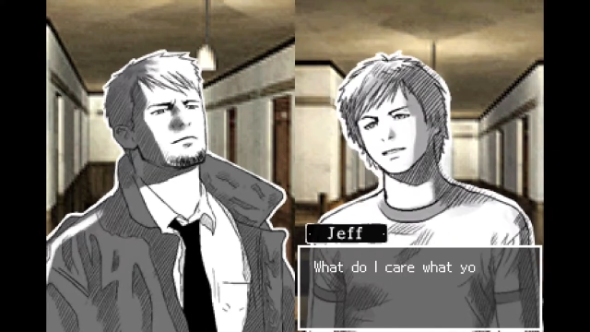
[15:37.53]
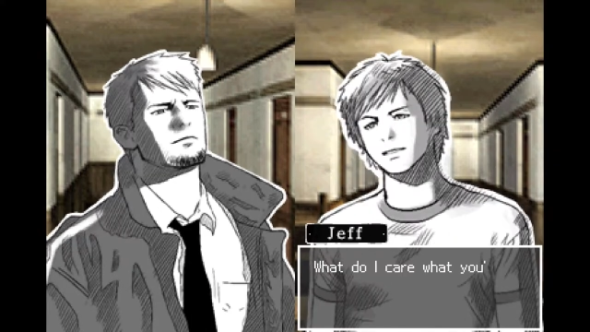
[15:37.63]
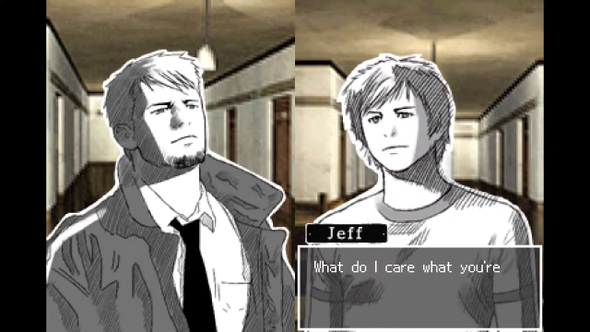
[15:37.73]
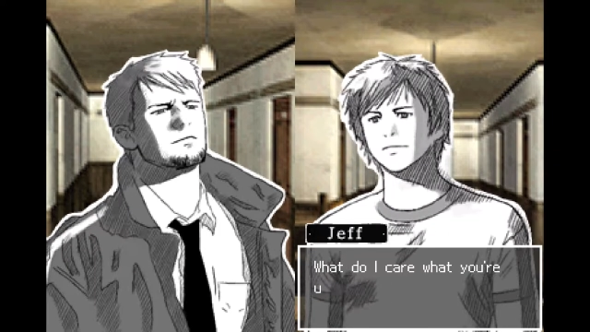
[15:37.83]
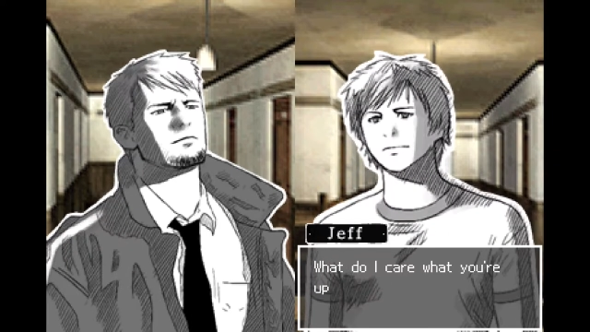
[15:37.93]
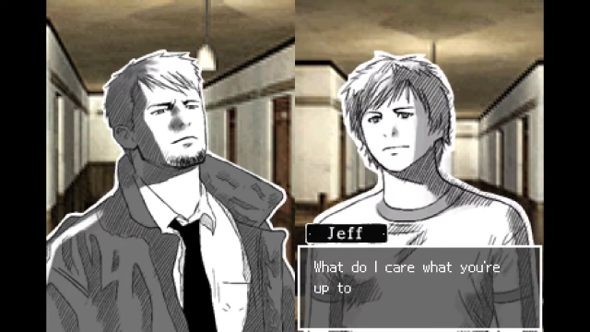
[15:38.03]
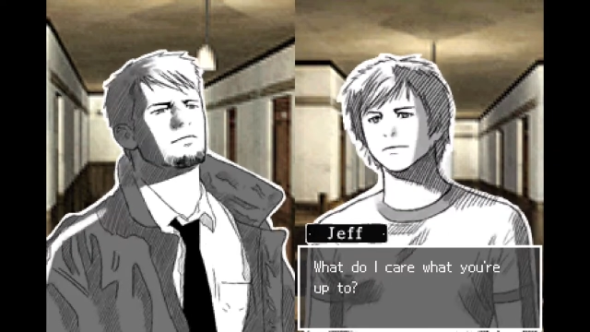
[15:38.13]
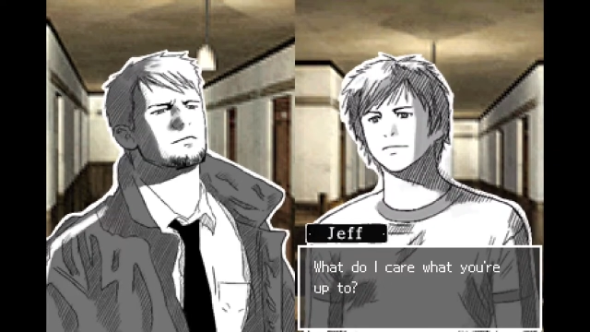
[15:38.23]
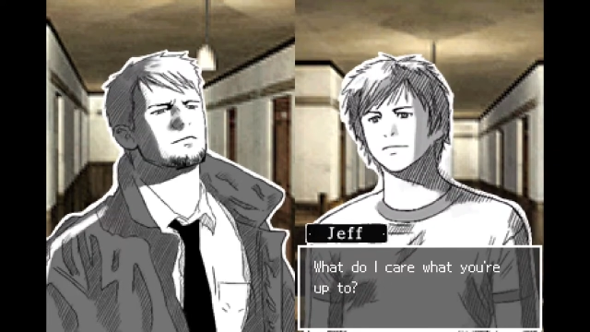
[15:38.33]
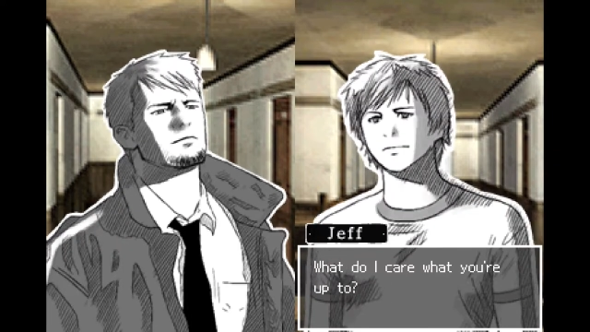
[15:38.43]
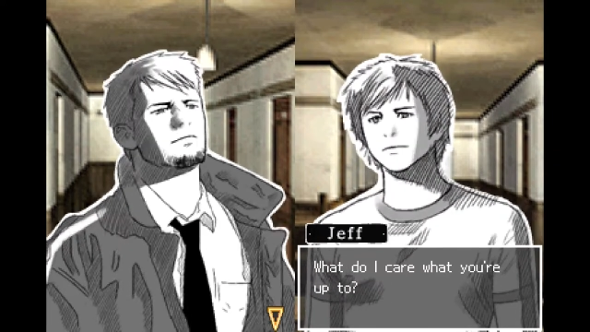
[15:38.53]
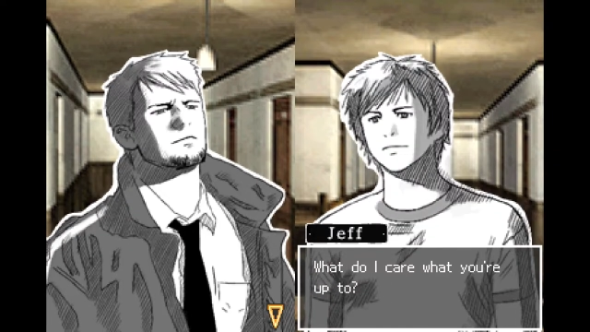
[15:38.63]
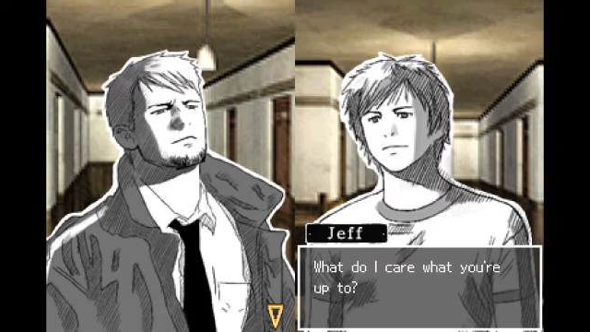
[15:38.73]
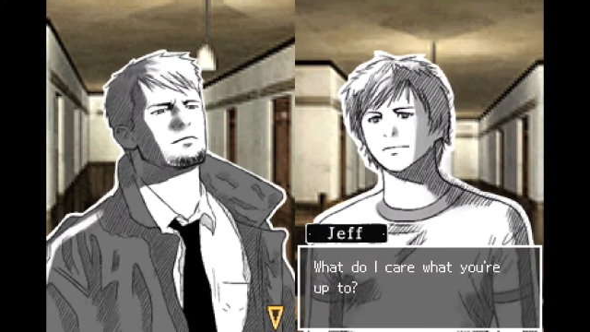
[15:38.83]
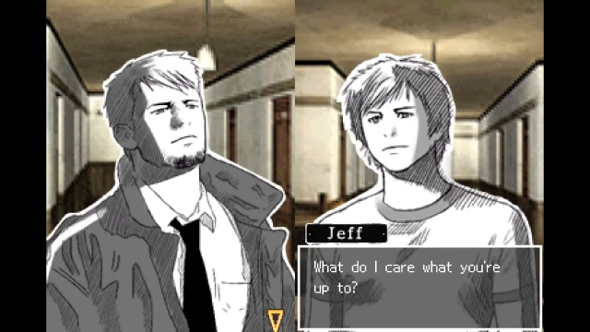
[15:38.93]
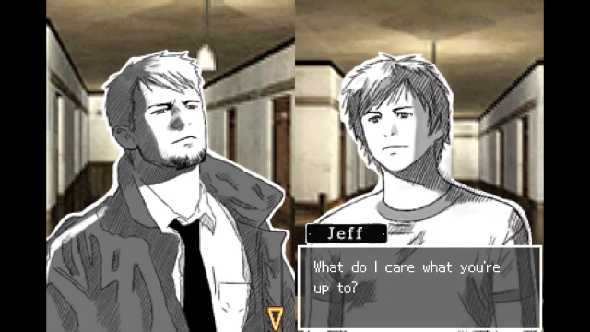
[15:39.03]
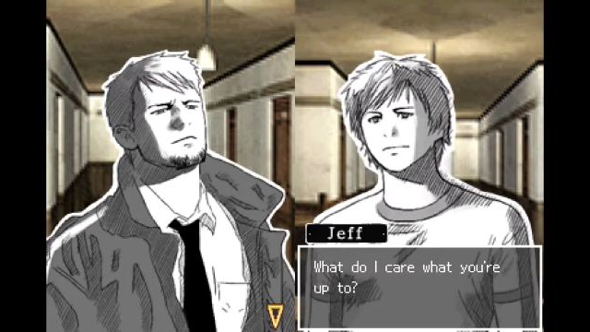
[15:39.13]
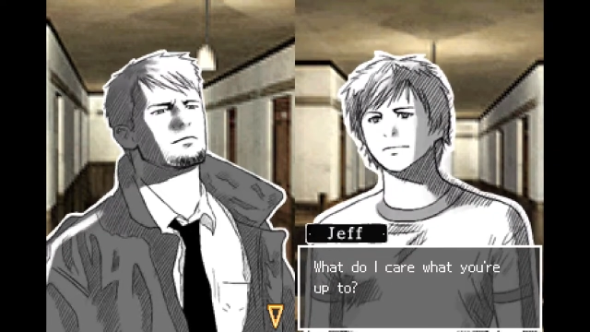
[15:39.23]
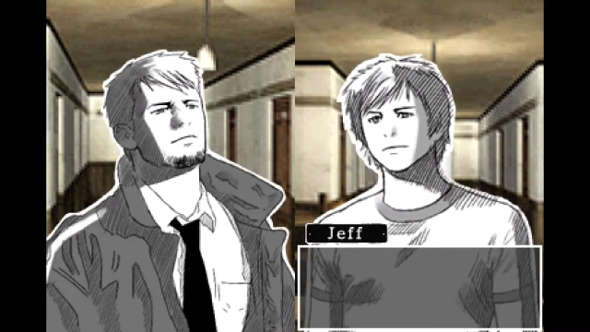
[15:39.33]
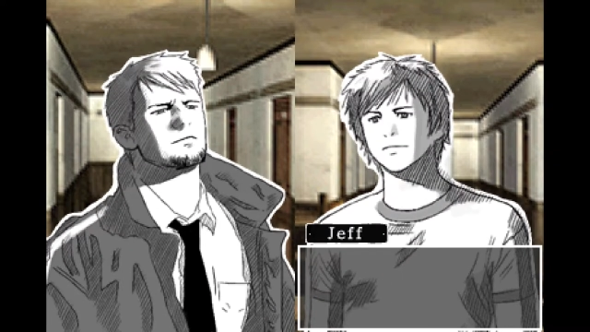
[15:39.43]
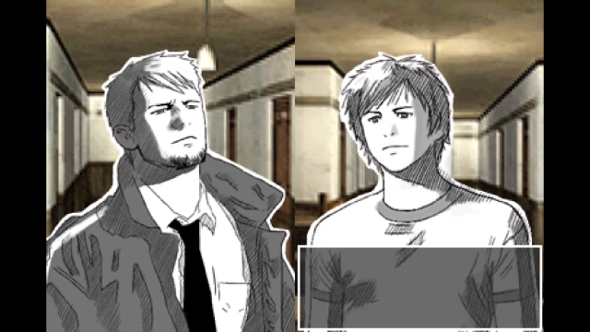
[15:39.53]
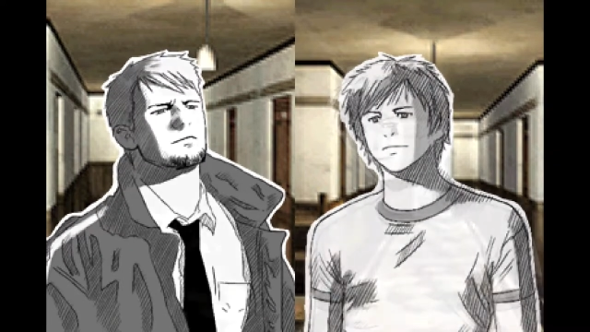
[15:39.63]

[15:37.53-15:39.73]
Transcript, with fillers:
Speaker 1: What do I care what you're up to?